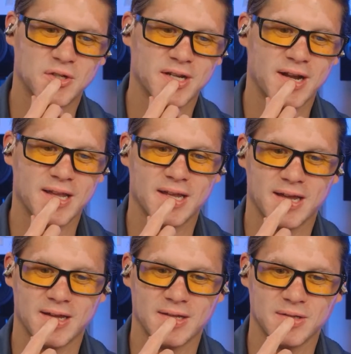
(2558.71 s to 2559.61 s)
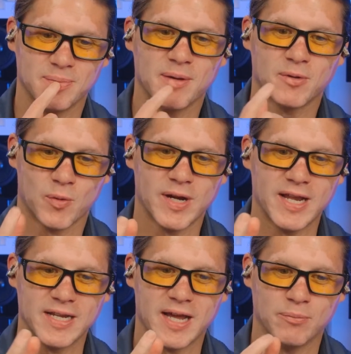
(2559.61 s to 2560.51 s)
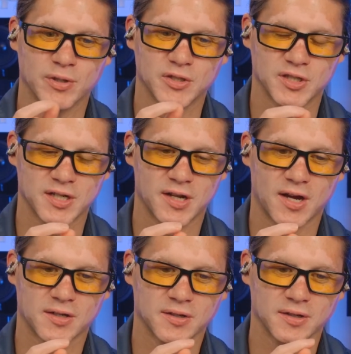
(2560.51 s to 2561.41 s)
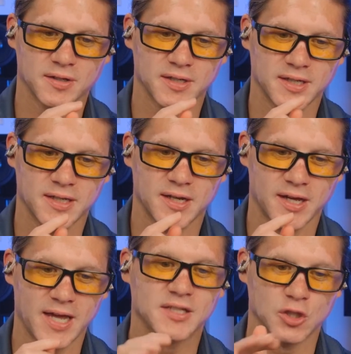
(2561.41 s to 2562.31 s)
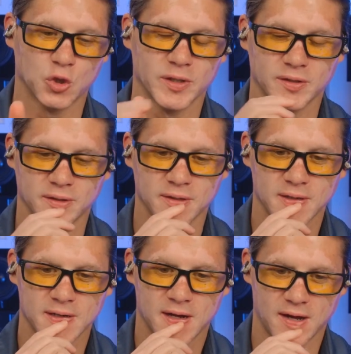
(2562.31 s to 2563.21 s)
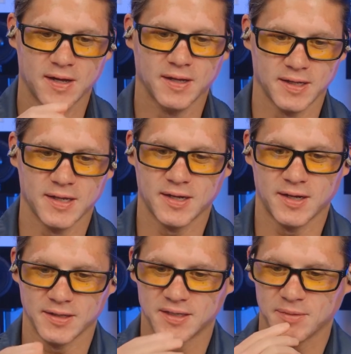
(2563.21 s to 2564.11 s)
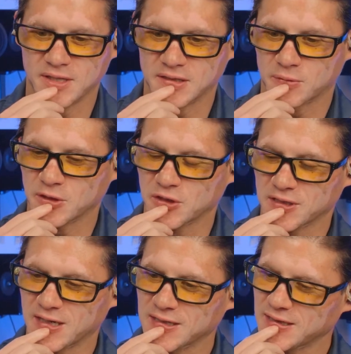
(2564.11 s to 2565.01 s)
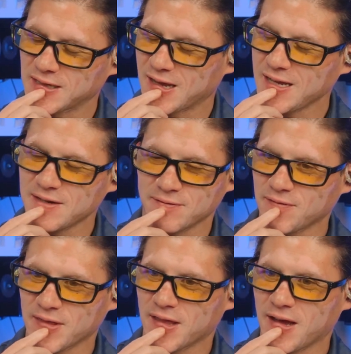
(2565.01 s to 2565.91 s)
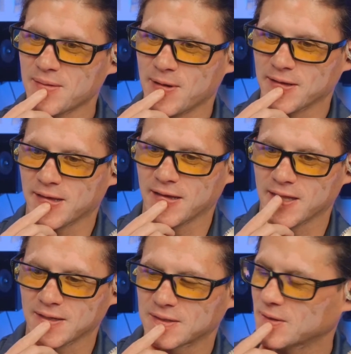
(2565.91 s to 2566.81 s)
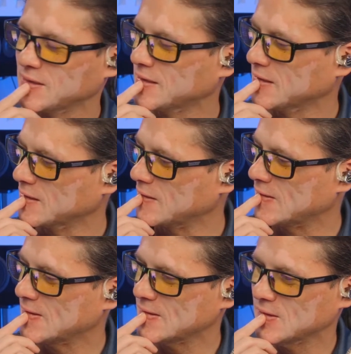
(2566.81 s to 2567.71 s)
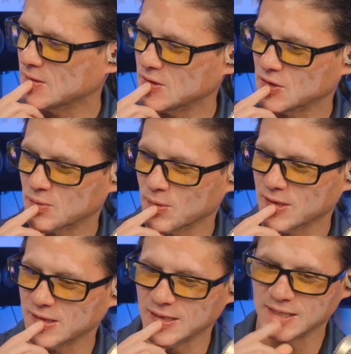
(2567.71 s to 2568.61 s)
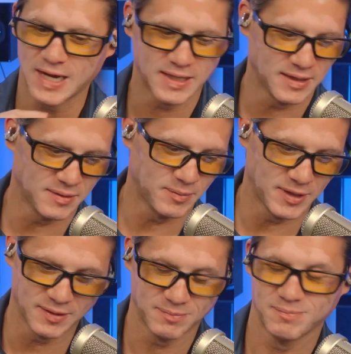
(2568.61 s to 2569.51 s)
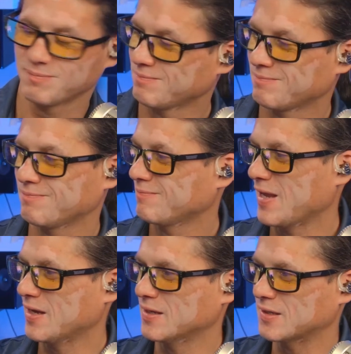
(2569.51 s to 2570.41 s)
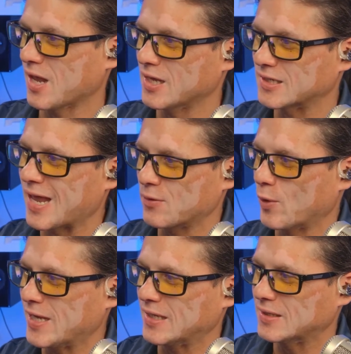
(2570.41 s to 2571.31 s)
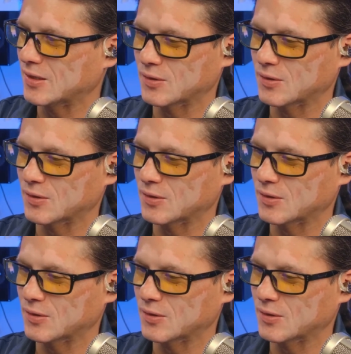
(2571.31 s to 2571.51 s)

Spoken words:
you'll be able to run NDI Bridge in a Docker as a joiner uh, on some of these switches, and I was like, I never even thought about that. That's crazy that you could just run it inside of there. But that, yeah, it's lightweight,